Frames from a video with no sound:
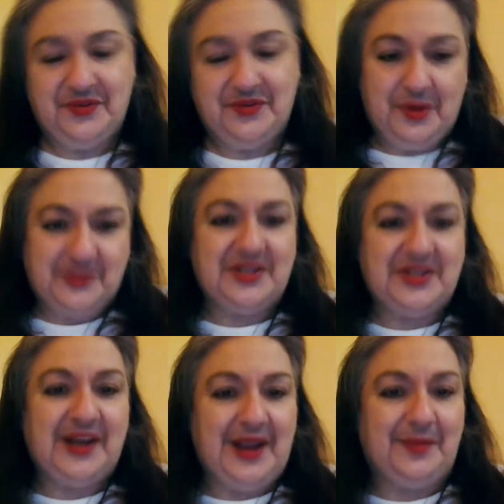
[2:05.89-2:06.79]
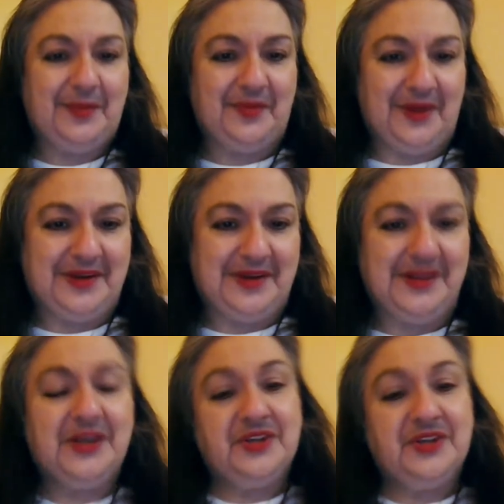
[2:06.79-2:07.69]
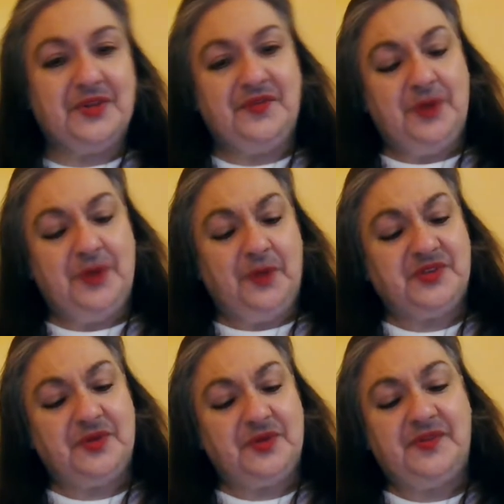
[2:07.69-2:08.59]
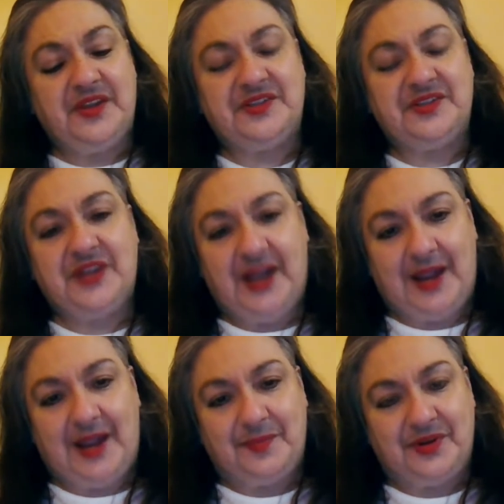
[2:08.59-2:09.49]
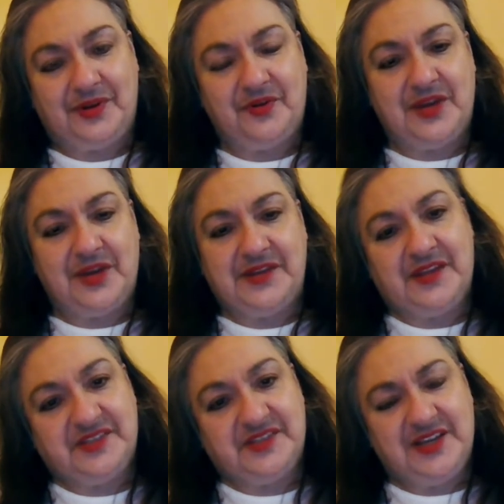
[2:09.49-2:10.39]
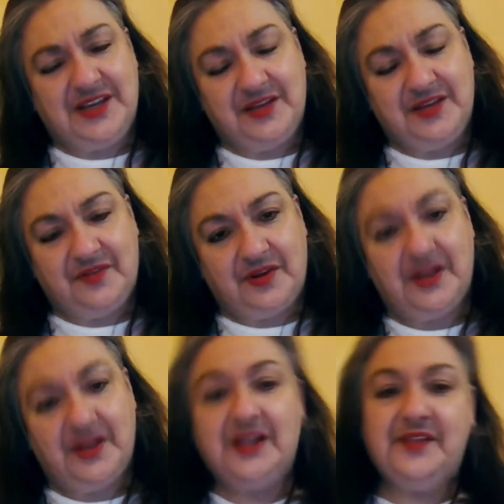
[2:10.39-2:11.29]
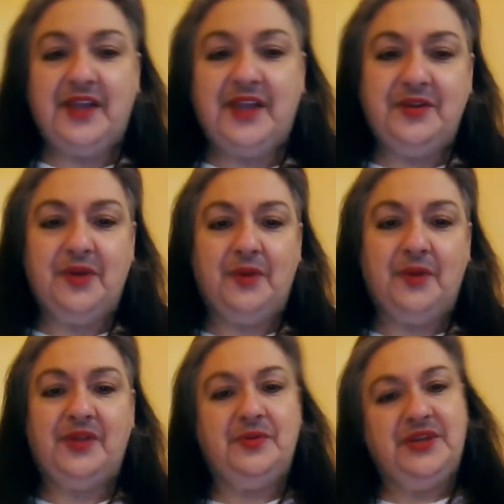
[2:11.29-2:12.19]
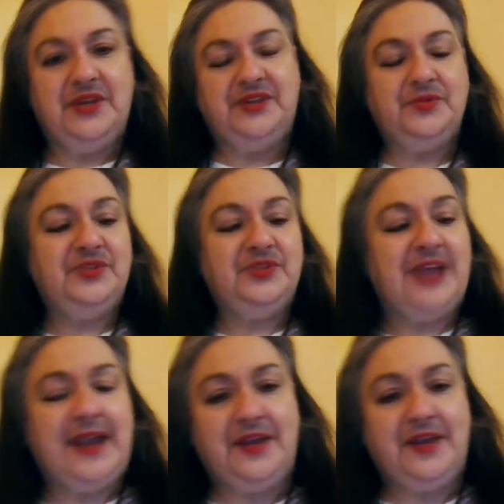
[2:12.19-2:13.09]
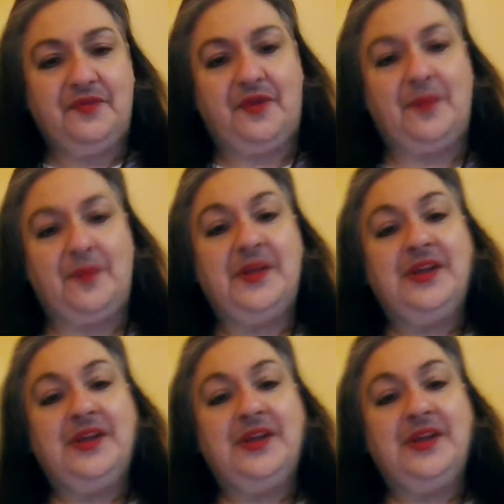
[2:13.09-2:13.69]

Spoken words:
You know it's going to happen, right? So if you know certain things are going to happen, create that sinking fund that you know that you need to take from.